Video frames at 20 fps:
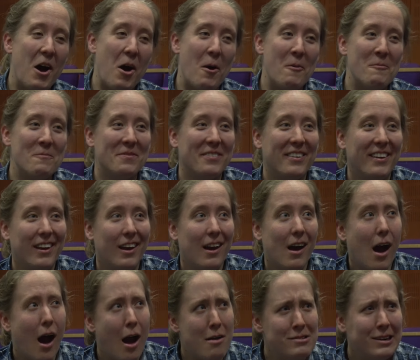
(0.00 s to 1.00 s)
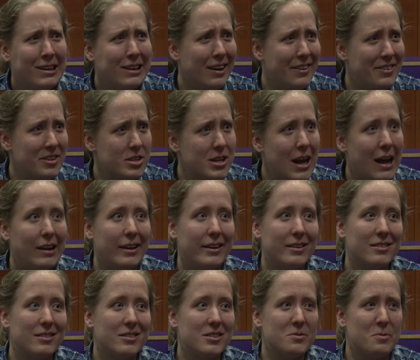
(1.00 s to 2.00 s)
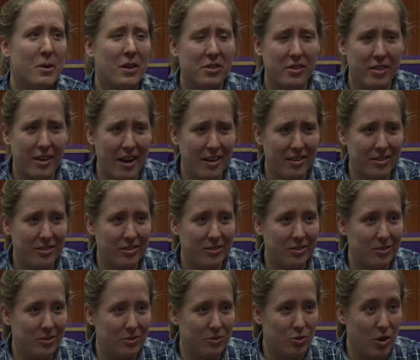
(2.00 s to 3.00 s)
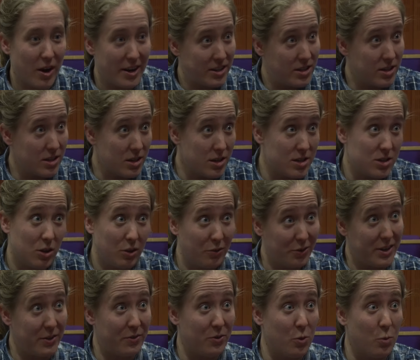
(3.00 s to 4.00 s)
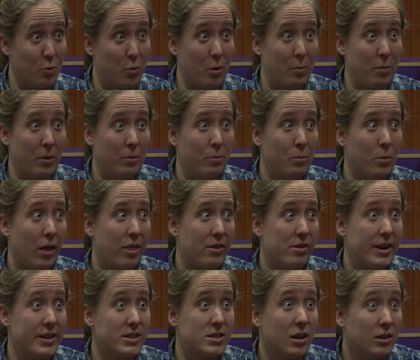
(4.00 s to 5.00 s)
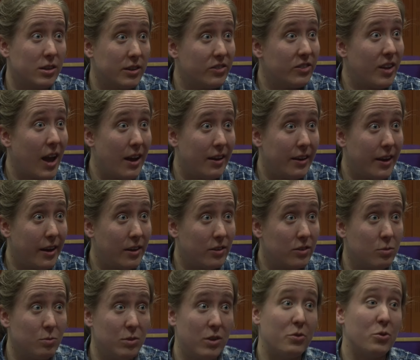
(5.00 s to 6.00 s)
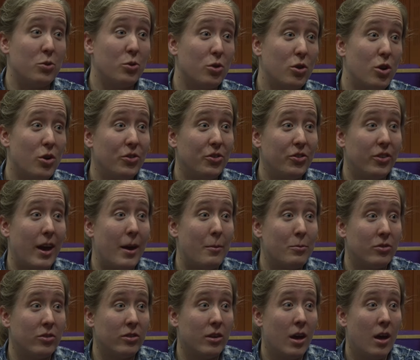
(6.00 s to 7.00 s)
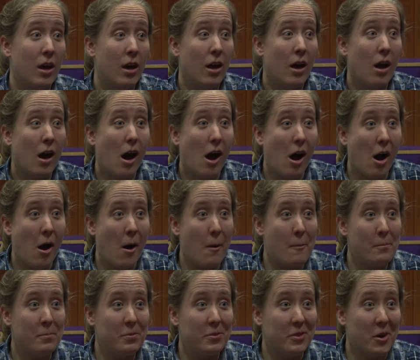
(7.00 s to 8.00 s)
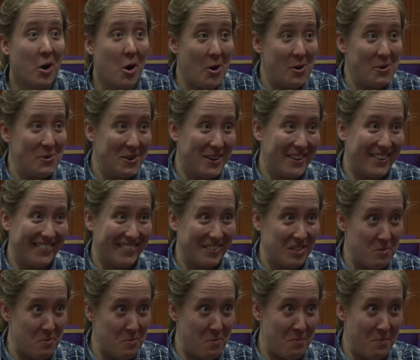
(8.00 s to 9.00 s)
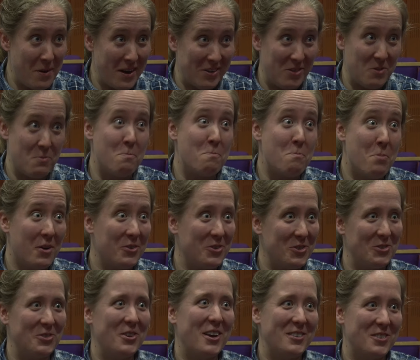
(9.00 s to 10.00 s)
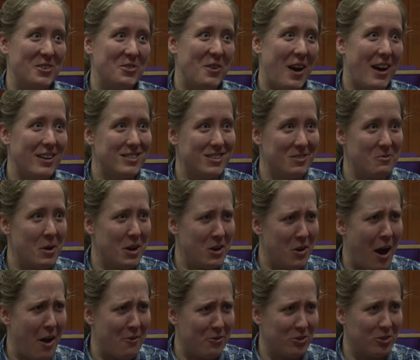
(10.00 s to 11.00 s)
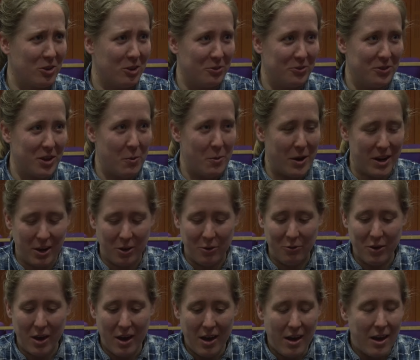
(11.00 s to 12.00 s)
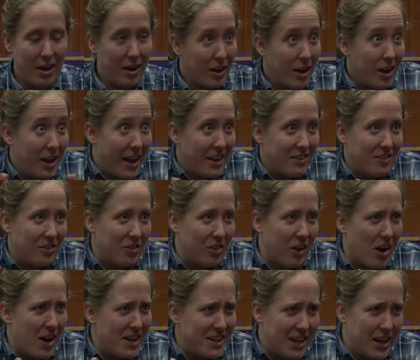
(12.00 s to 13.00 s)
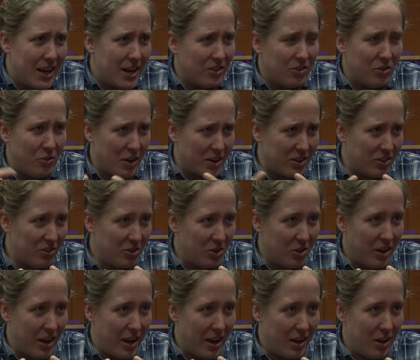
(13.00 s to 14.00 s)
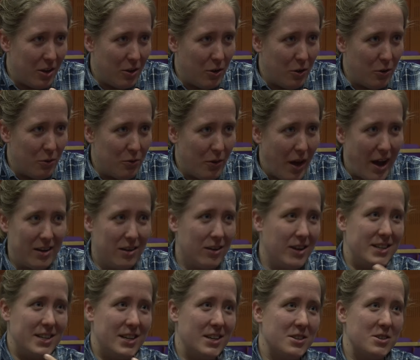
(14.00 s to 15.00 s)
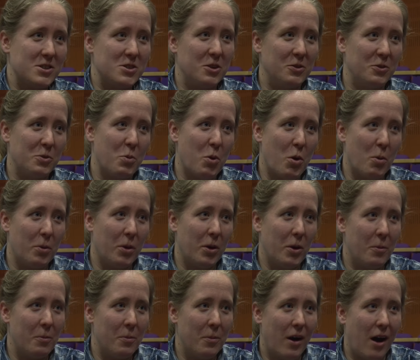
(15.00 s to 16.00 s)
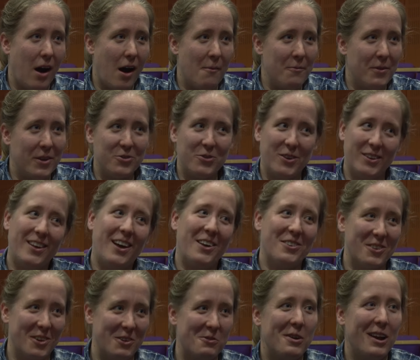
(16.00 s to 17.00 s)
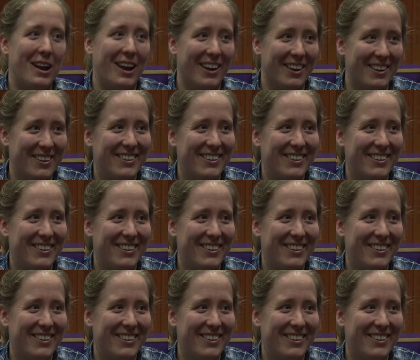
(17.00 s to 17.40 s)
um, I really like the challenge, whether that's trying to solve a difficult problem, whether it's understanding some difficult concepts um, the harder it is, the better the buzz of satisfaction when you have solved it, when you've connected the ideas, you've understood it, you've had an idea to solve a problem. Um, that's fantastic feeling.